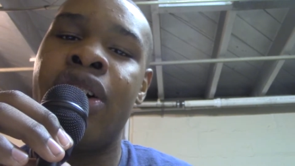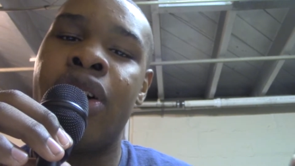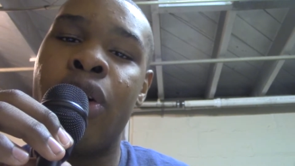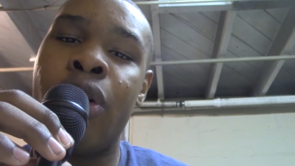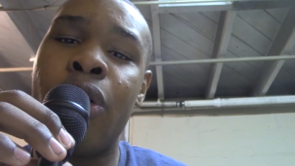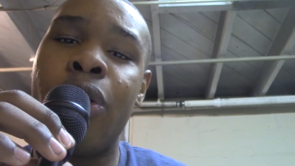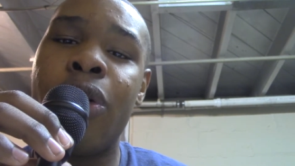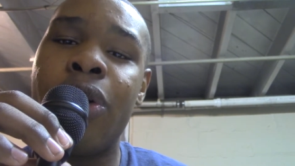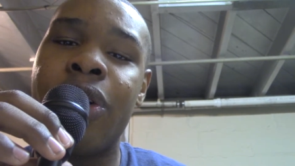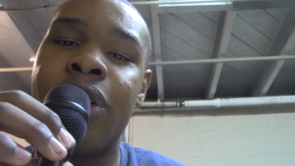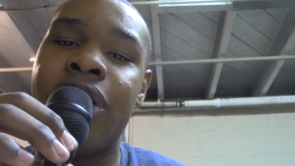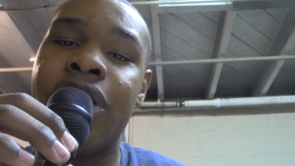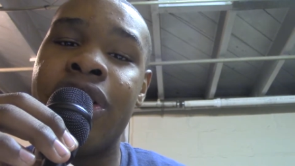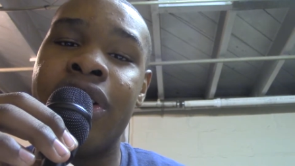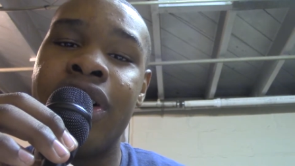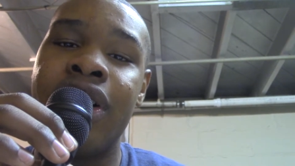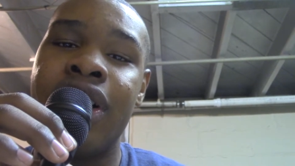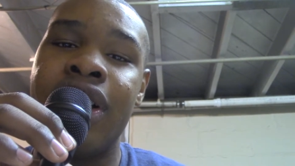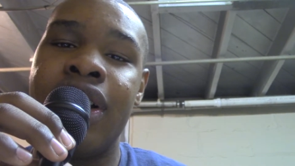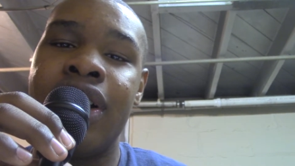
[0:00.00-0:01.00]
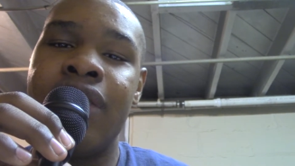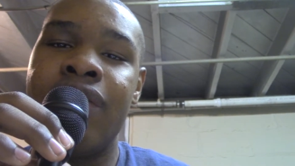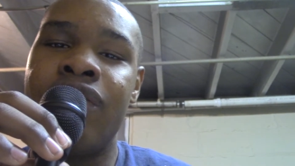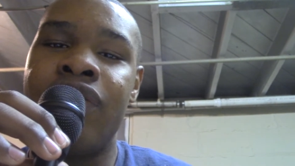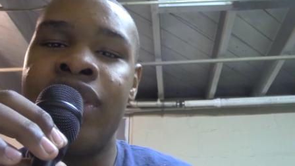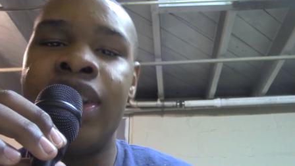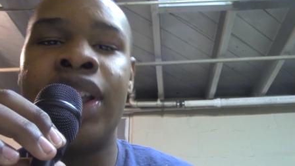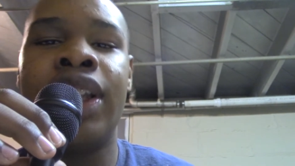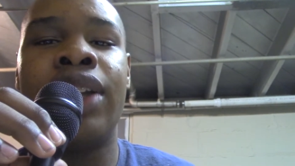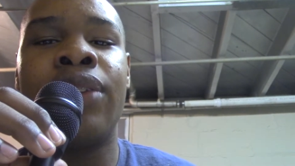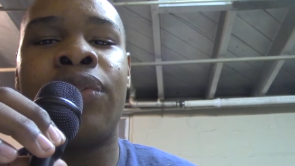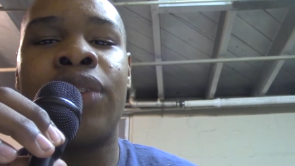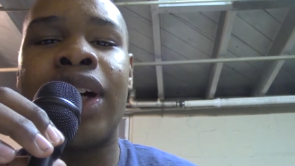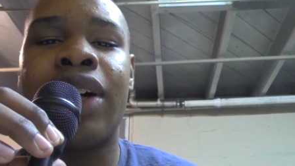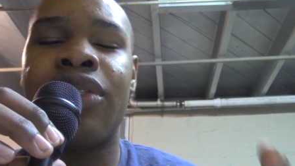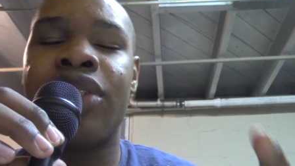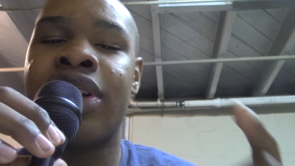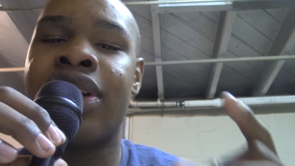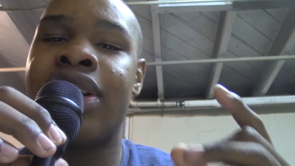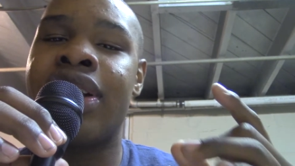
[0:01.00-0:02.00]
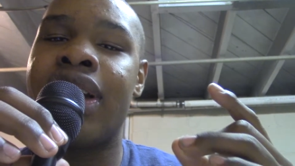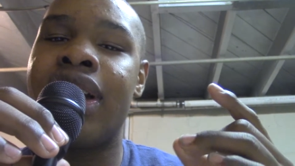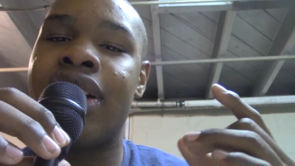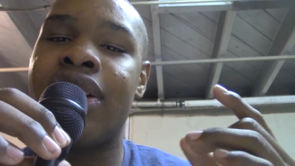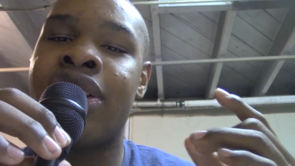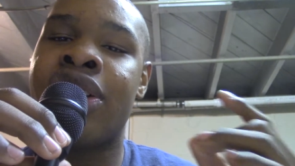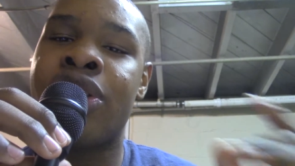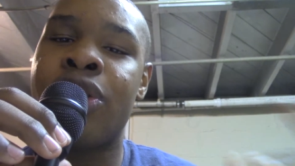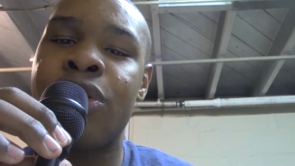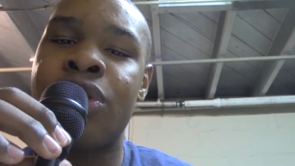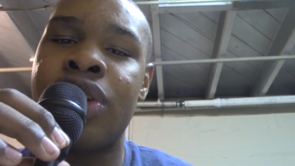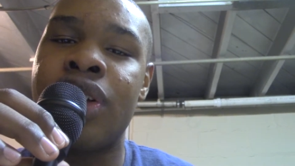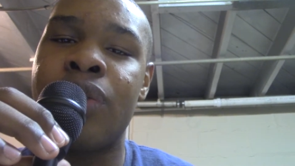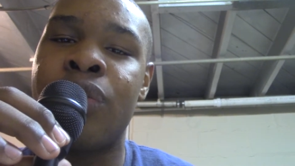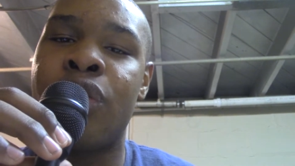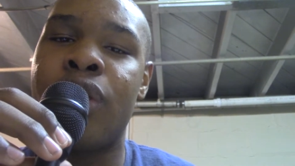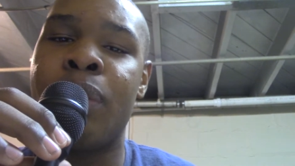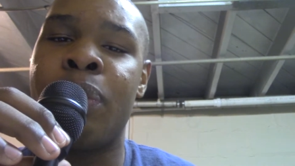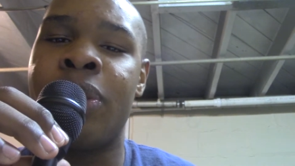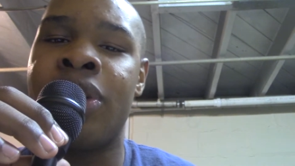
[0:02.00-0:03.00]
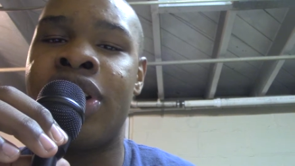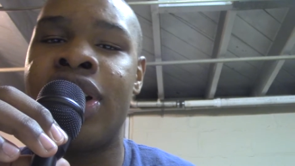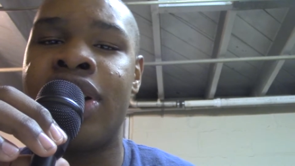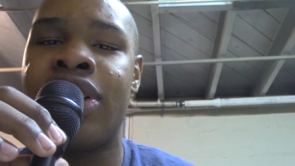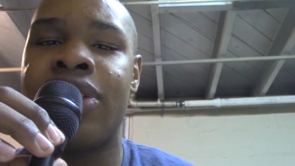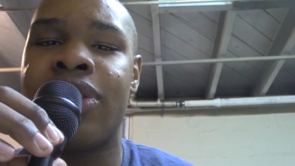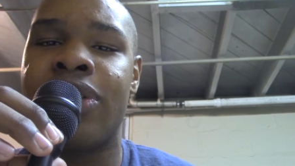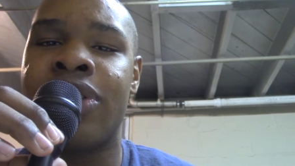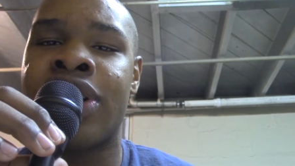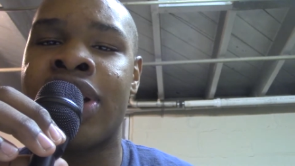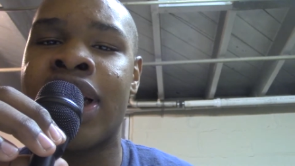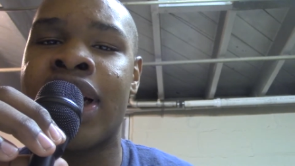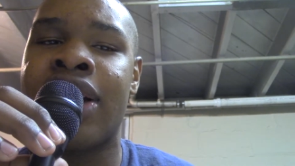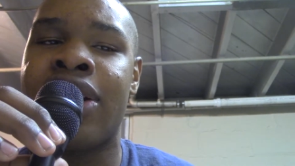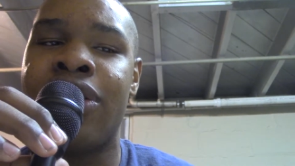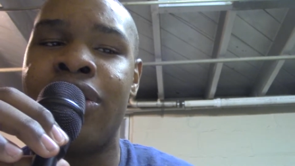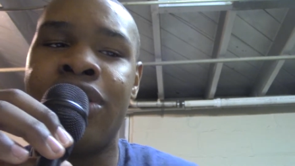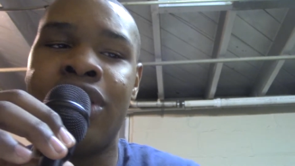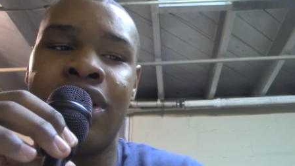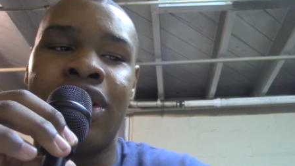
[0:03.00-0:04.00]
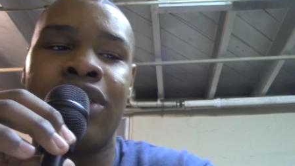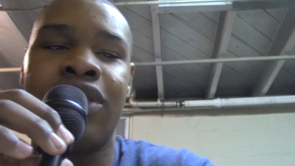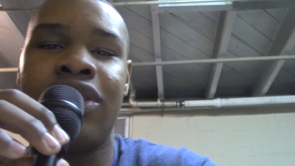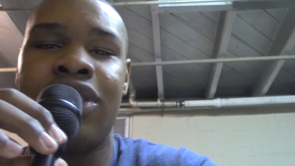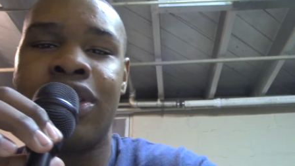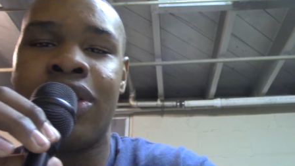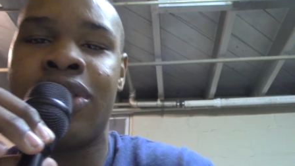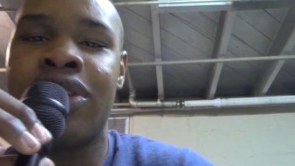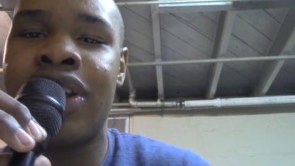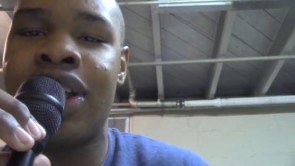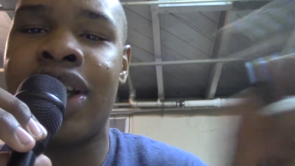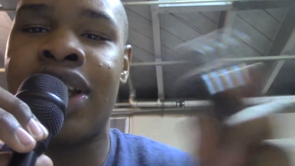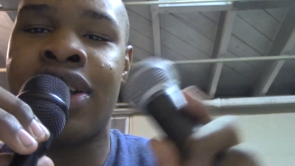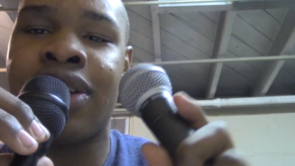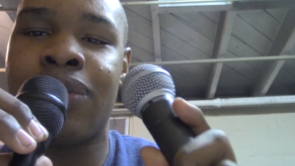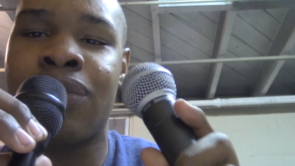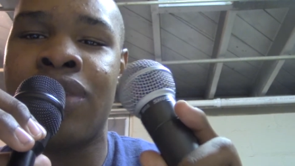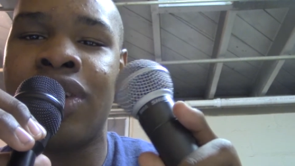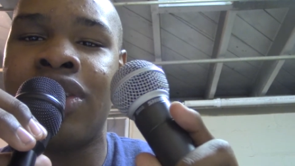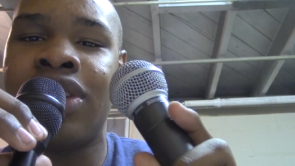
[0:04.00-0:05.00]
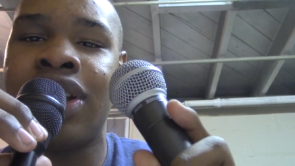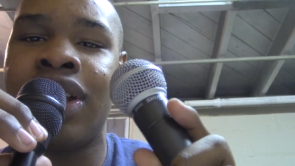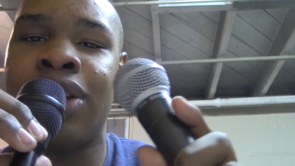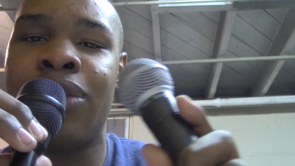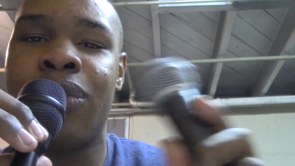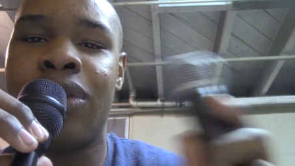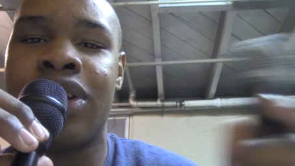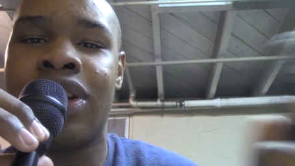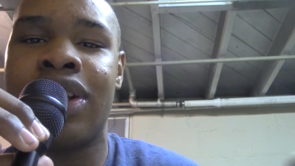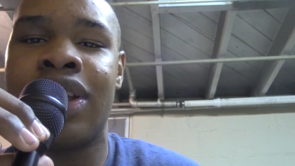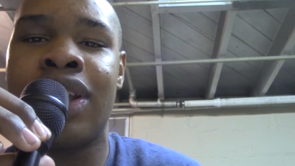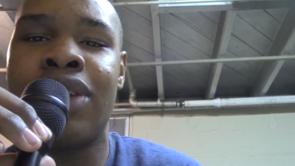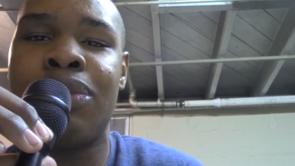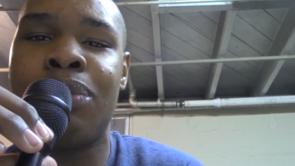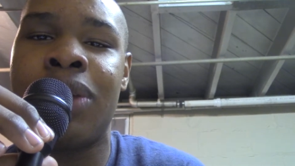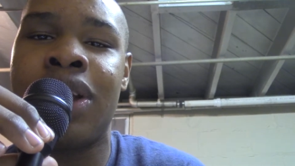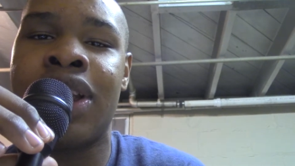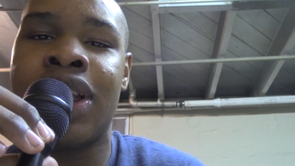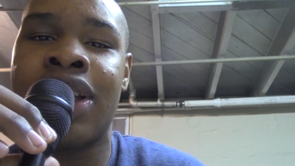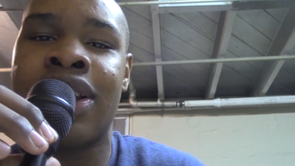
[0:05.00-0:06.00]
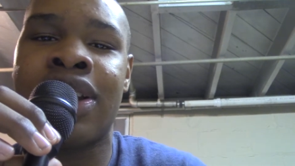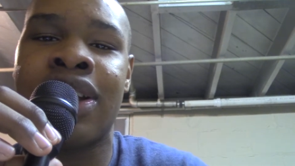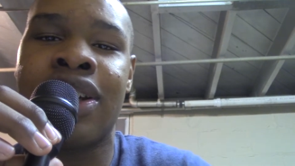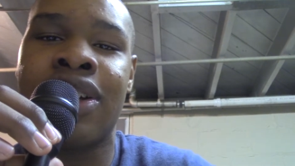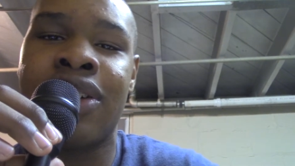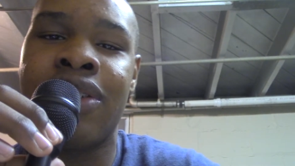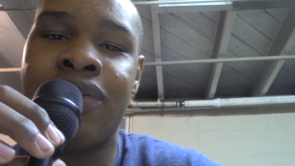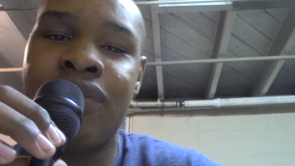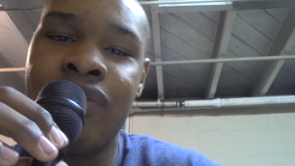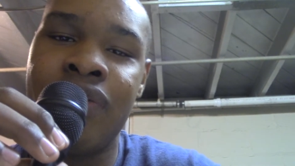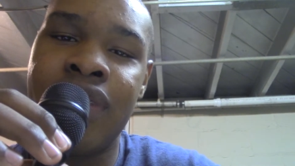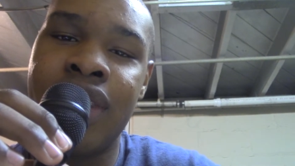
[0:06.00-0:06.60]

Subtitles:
Or if I was searching for a particular sound and, the SM58 wasn't giving me that sound.